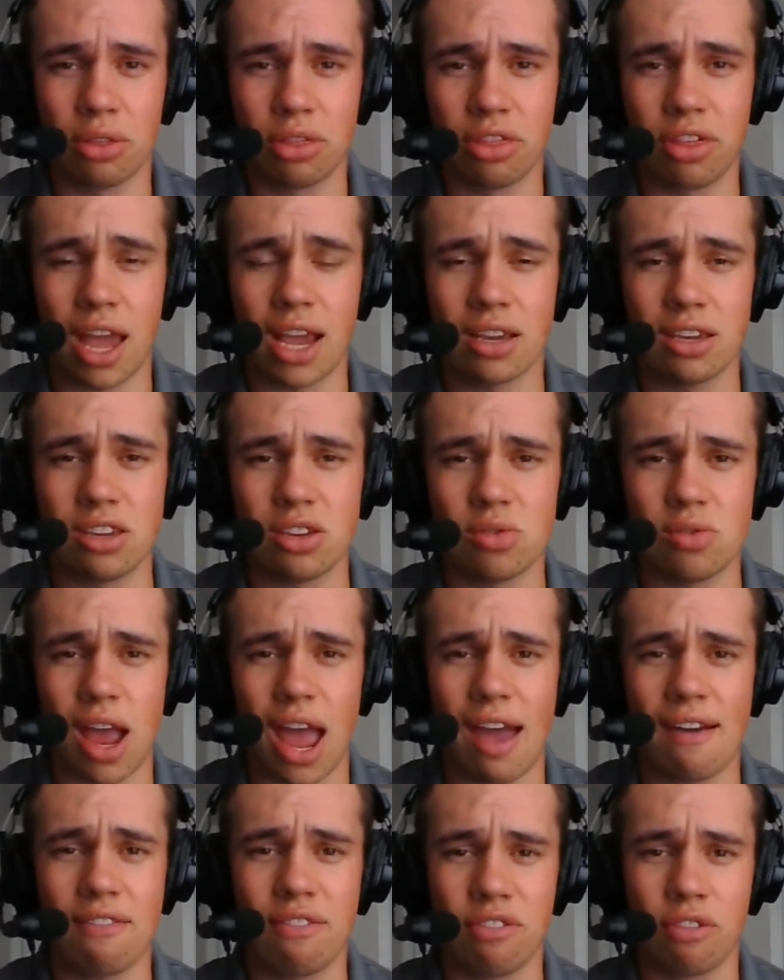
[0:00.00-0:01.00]
Thank you
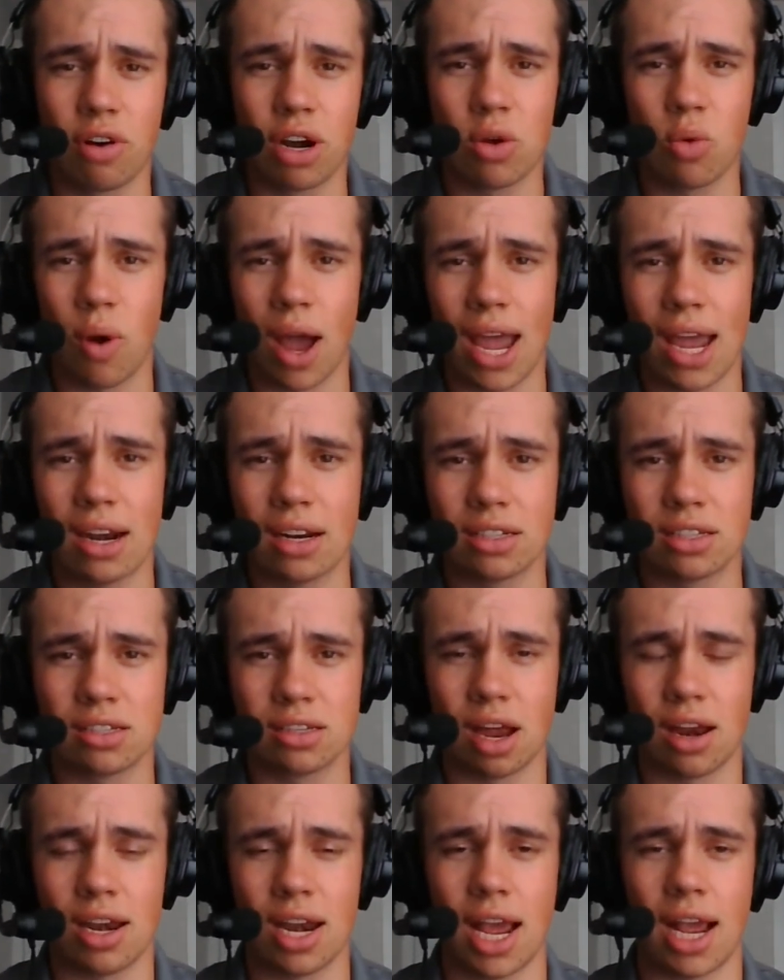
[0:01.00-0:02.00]
every way to
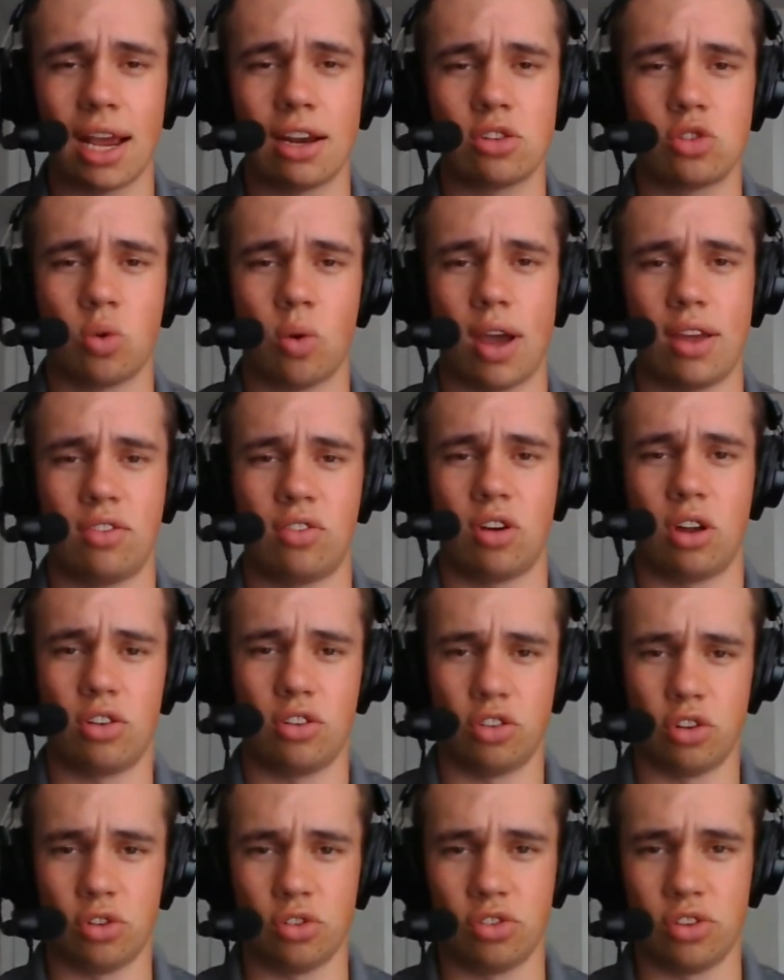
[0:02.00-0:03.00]
Sunday and twice
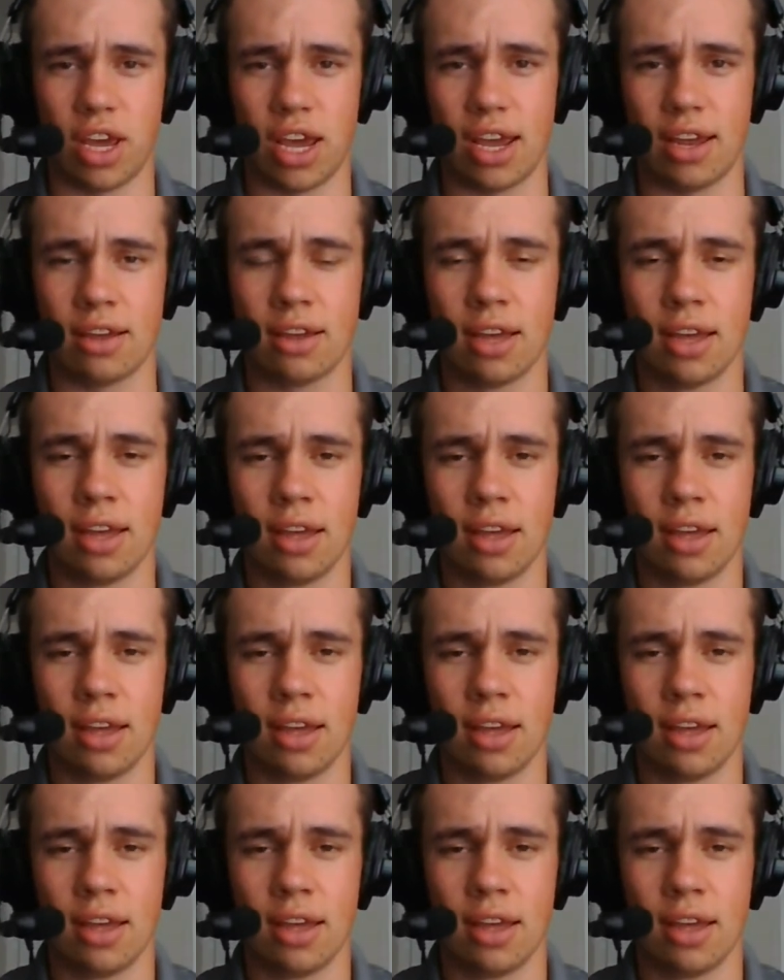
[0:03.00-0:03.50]
on Tuesday.